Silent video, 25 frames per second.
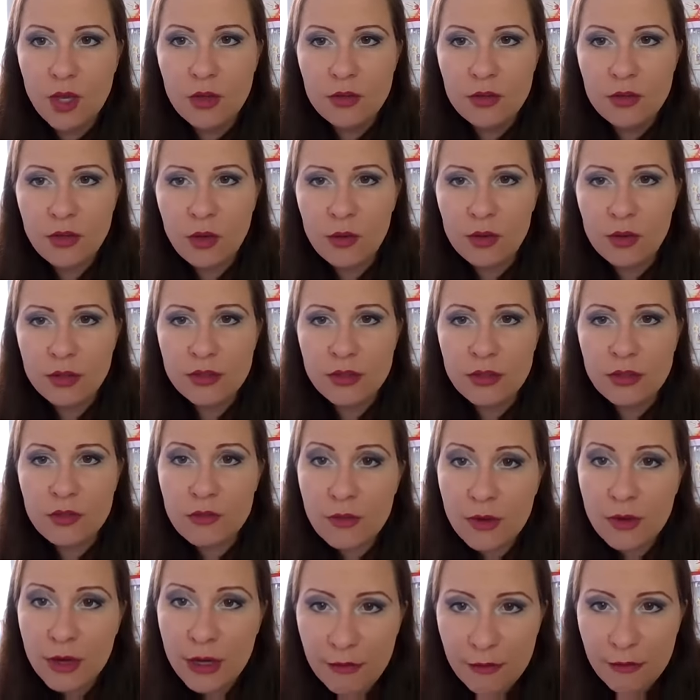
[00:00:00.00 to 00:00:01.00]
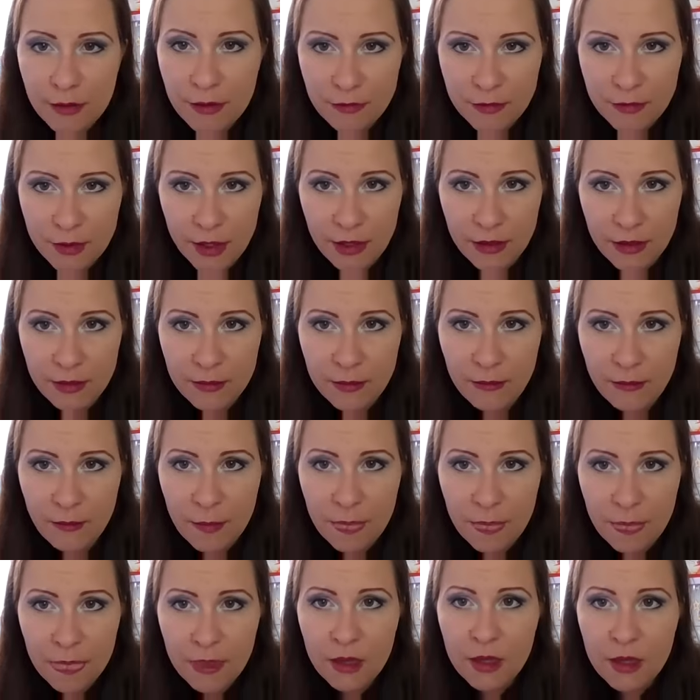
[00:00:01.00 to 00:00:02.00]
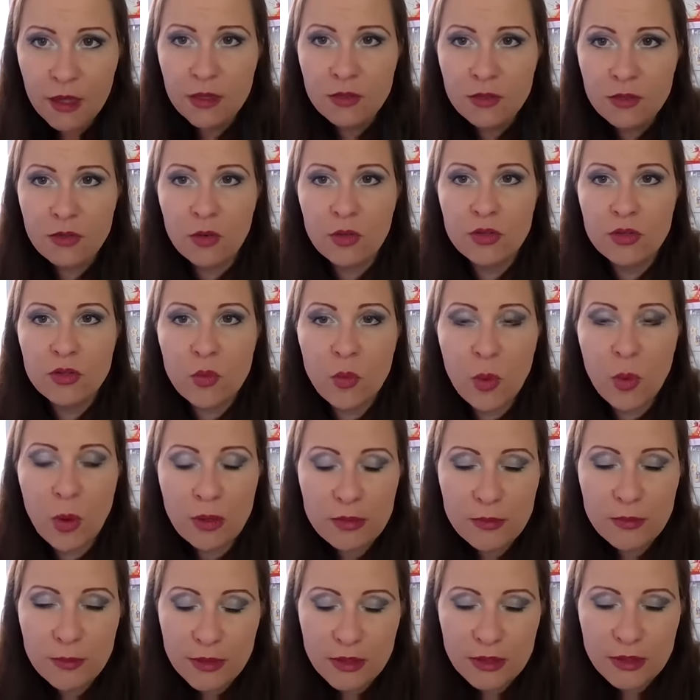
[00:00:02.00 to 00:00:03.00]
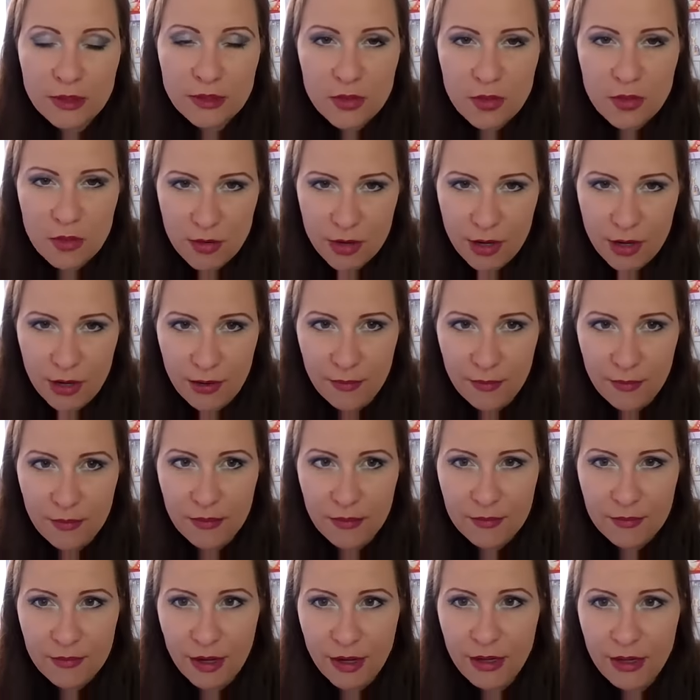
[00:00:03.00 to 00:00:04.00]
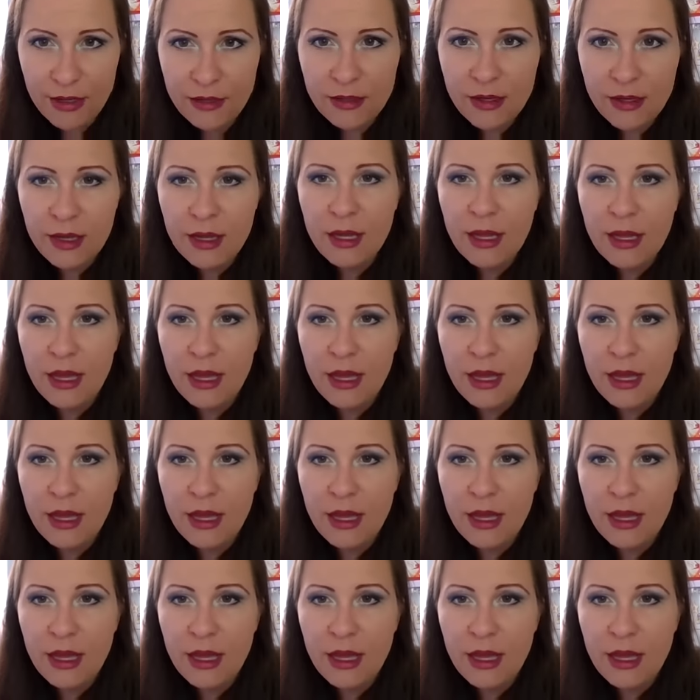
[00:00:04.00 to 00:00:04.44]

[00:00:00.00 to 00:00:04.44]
So it's 3:15, so it's 3:15, right?